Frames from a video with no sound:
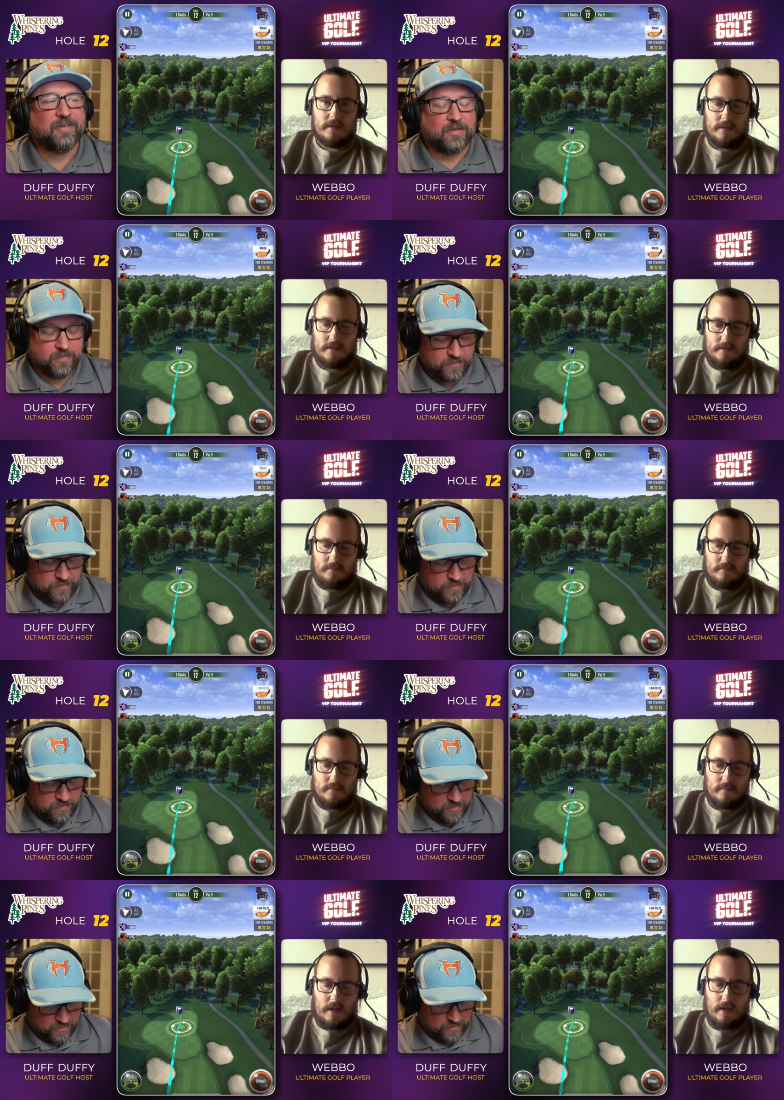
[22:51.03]
Speaker 1: um,
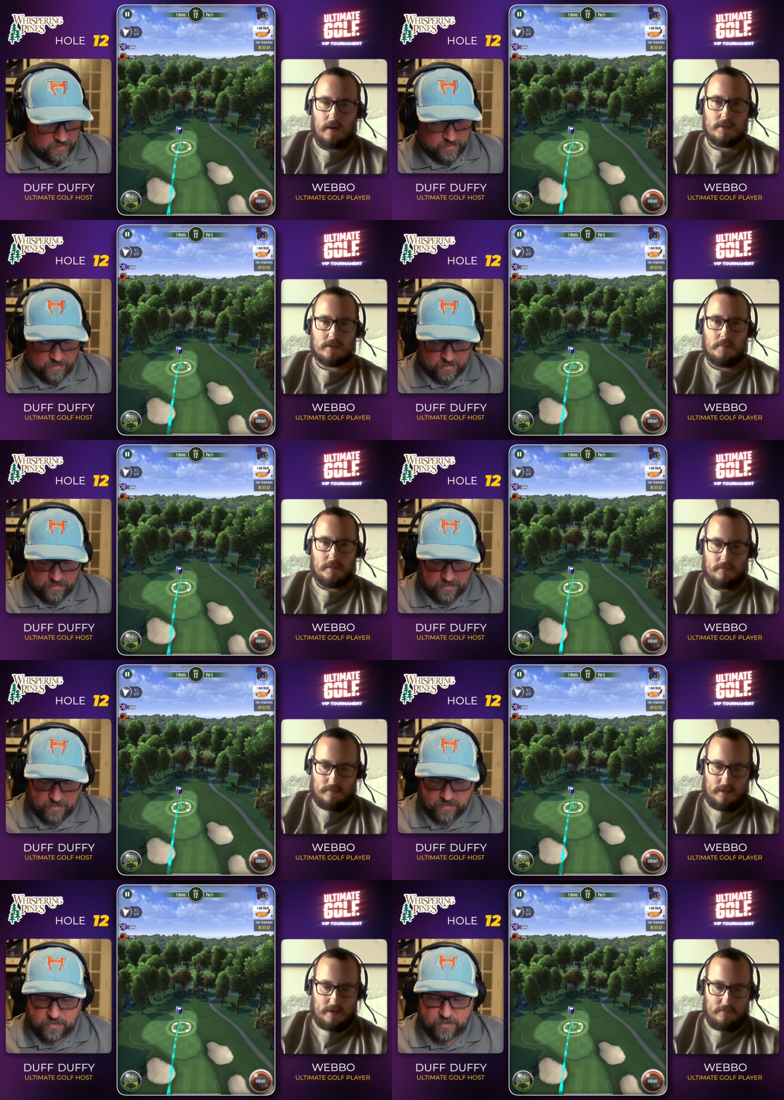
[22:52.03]
I always stop at
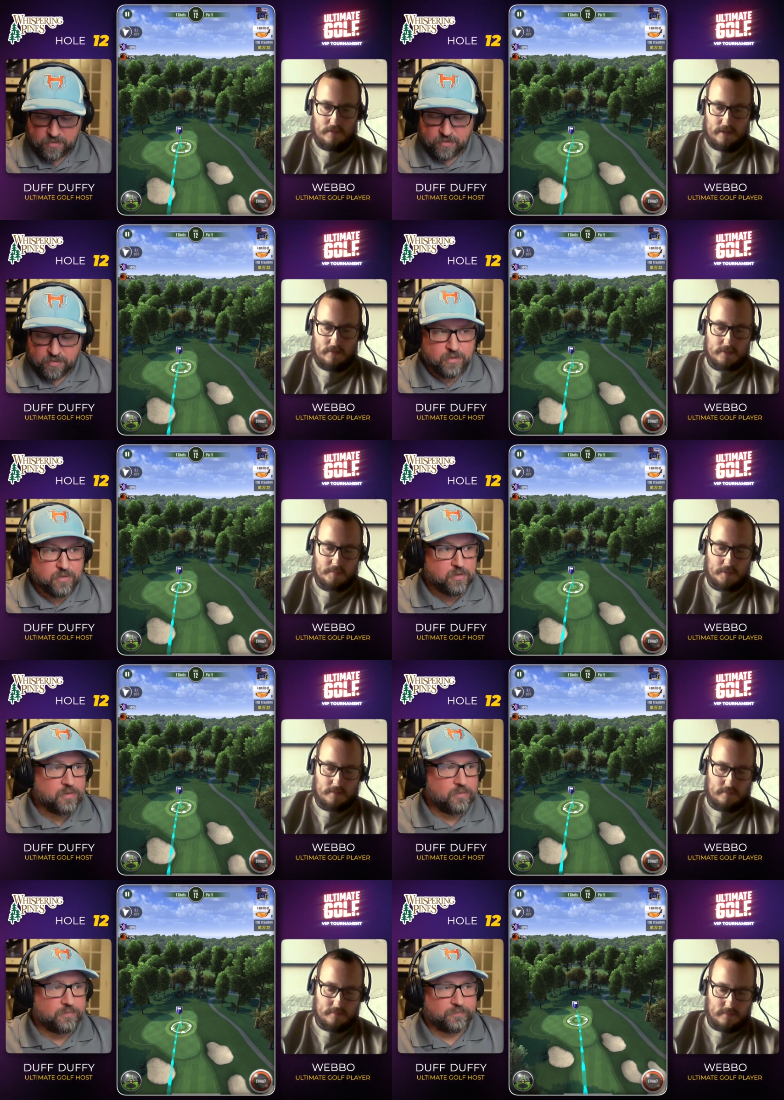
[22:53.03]
the halfway house, but
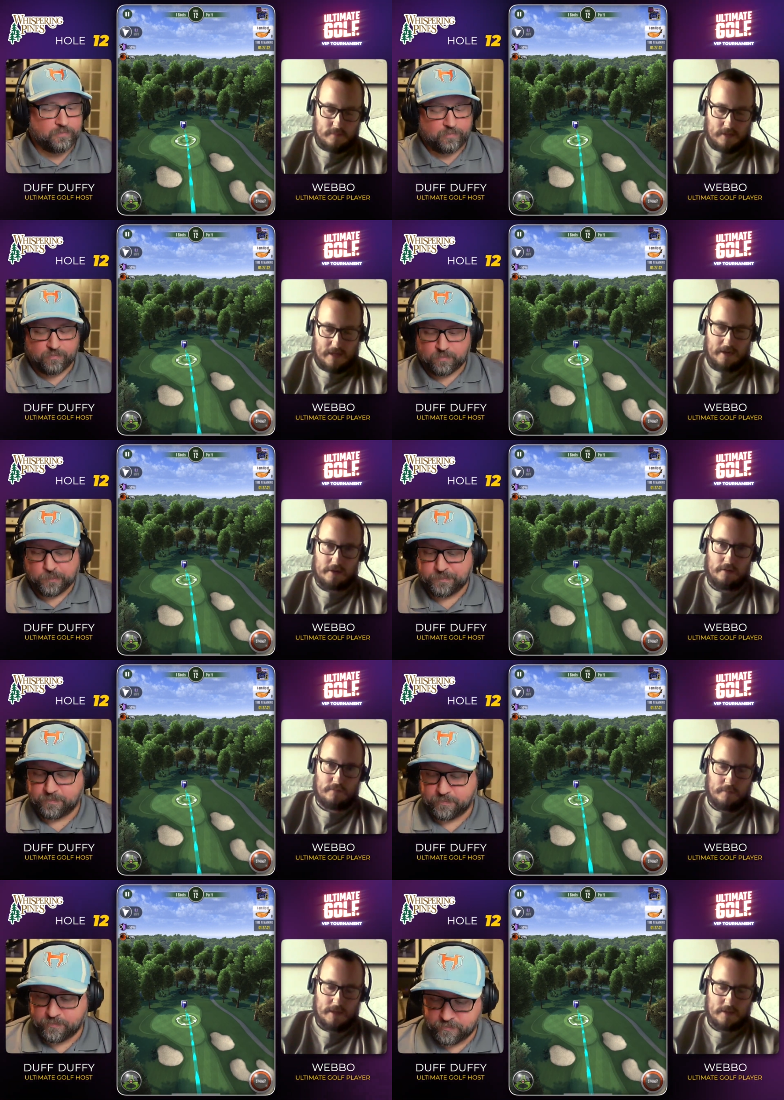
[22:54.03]
can't go
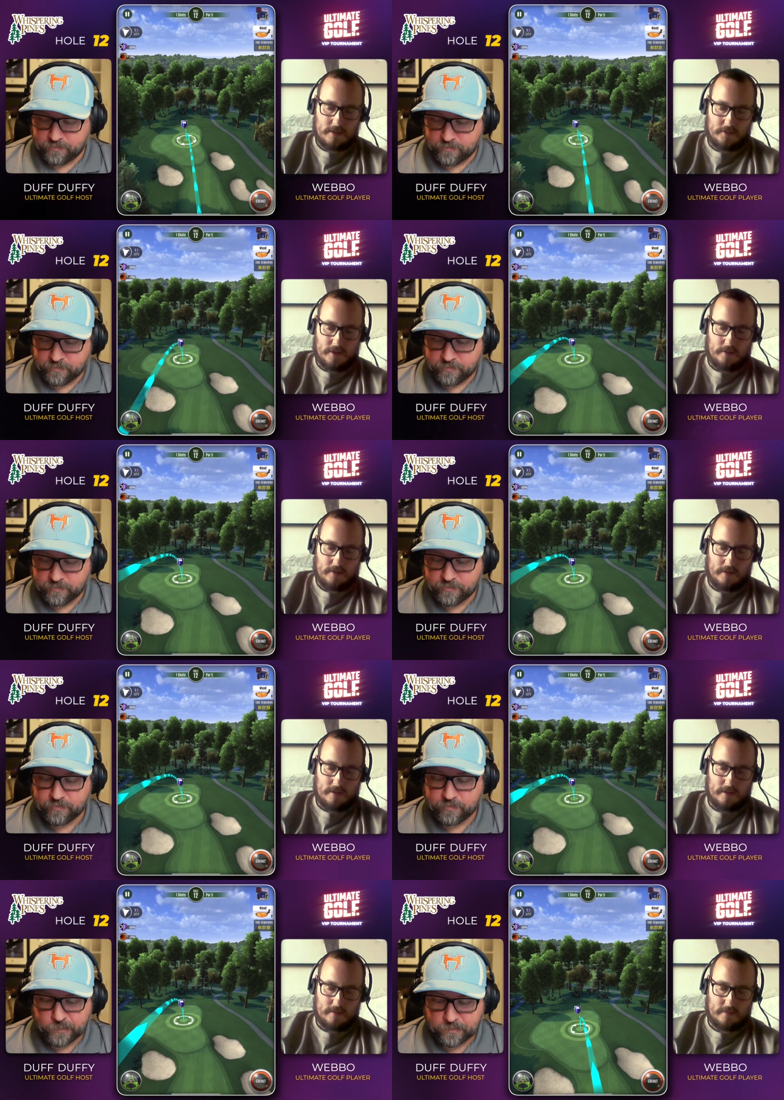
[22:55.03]
for me straight on there.
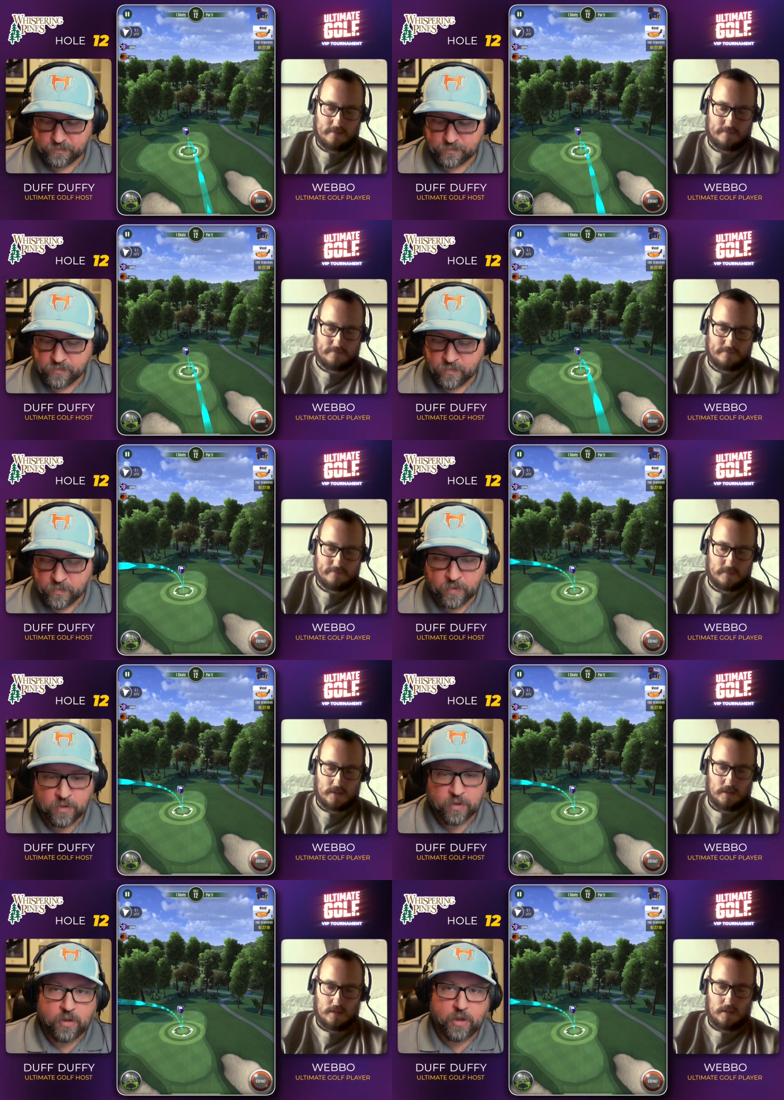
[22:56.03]

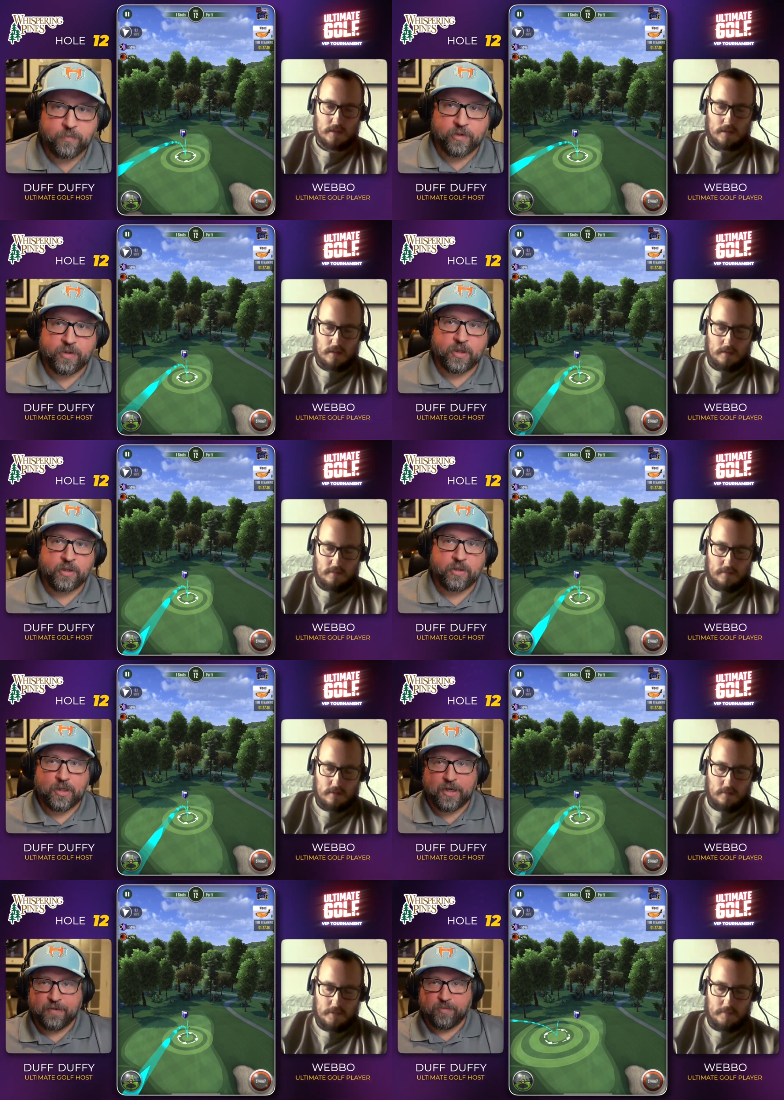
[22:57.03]
Speaker 2: I'm with you. You
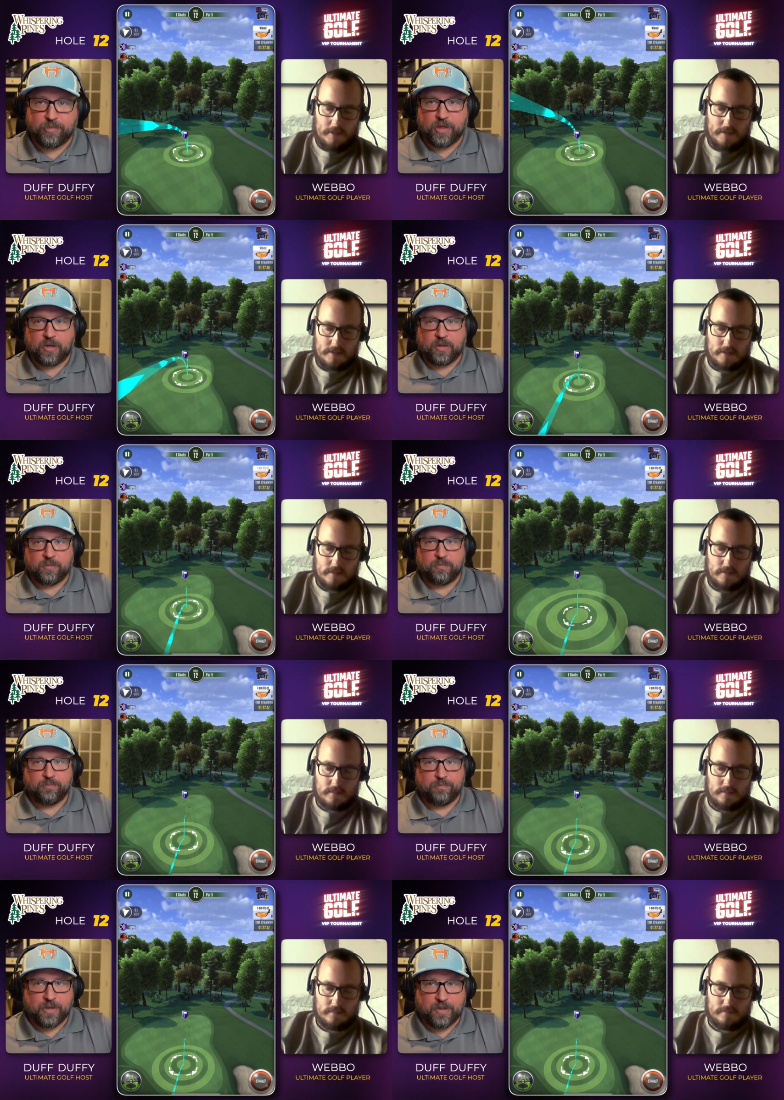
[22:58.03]
gotta have a beer, beers.
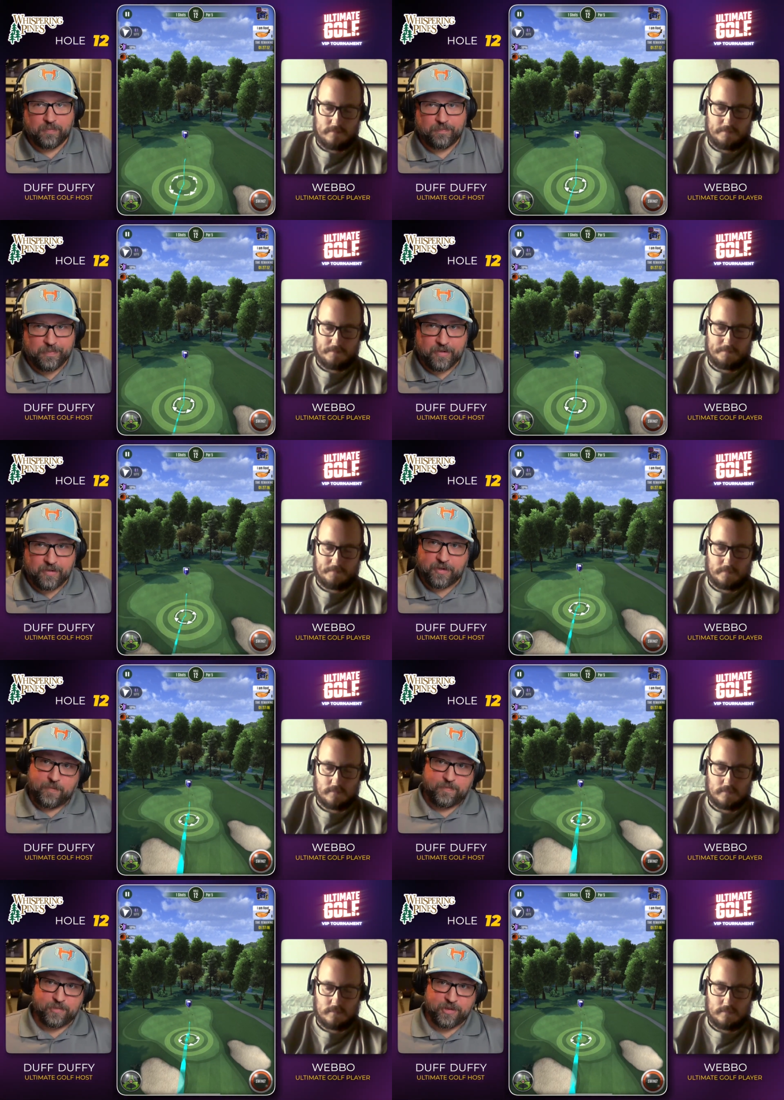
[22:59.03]
beer, beer, a
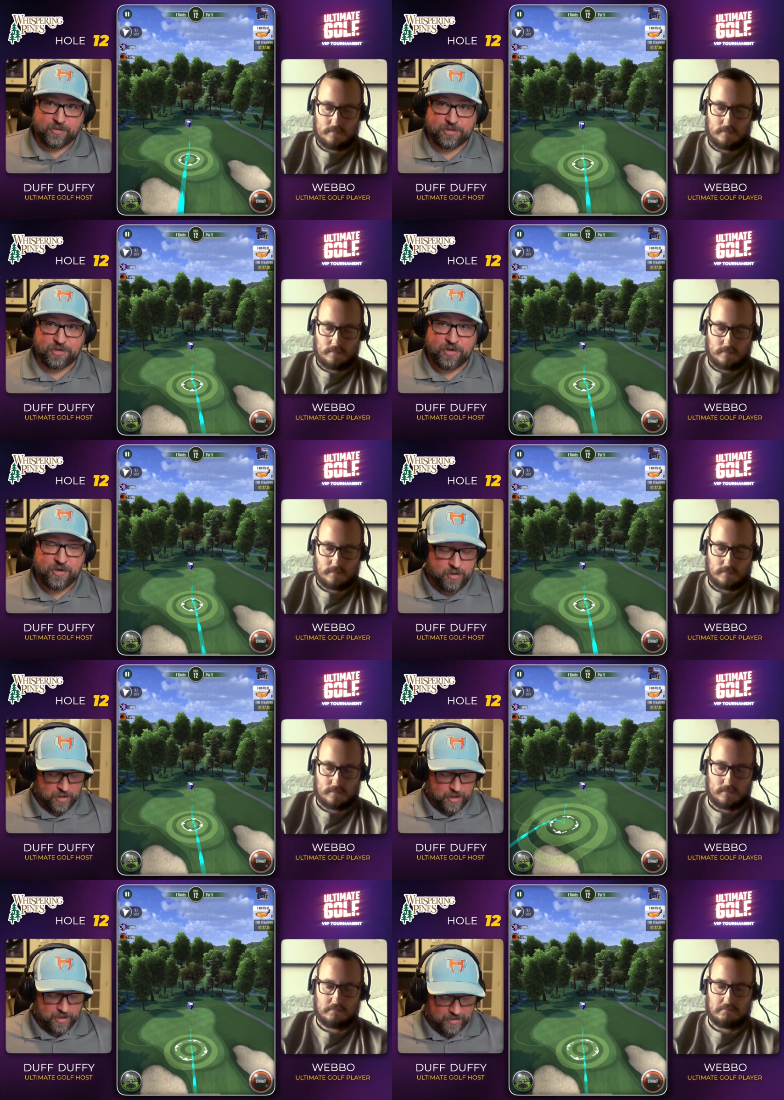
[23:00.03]
couple of beers, sure,
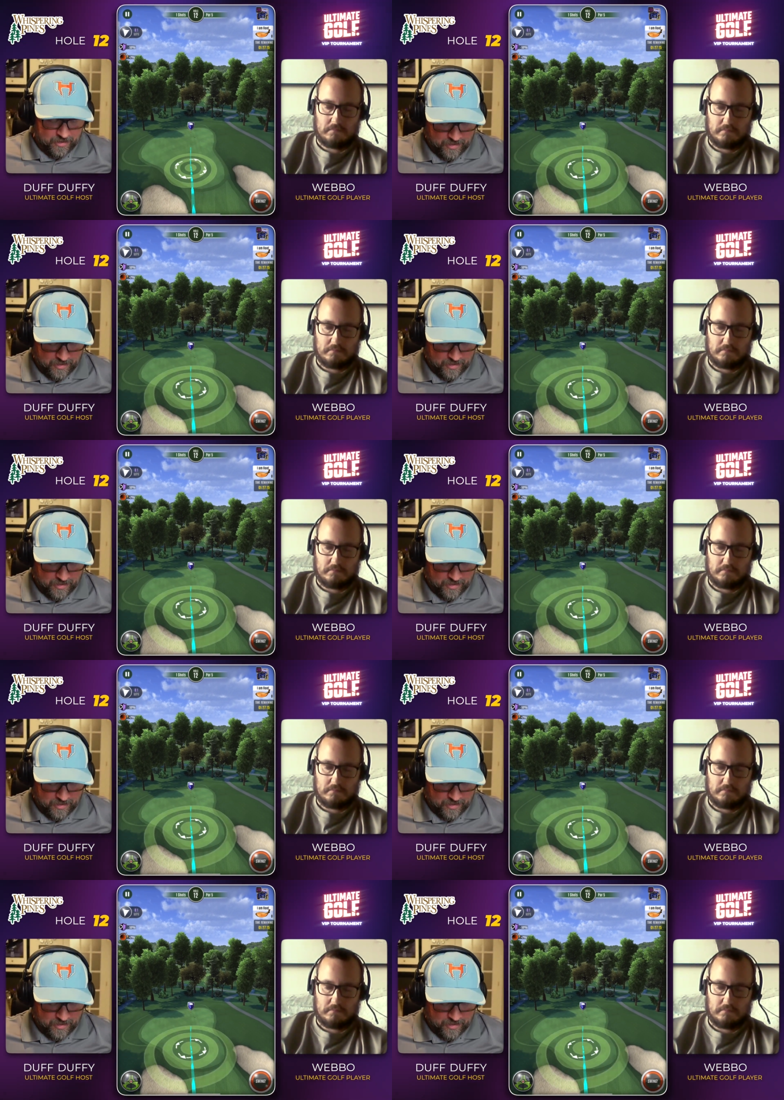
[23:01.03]
and uh,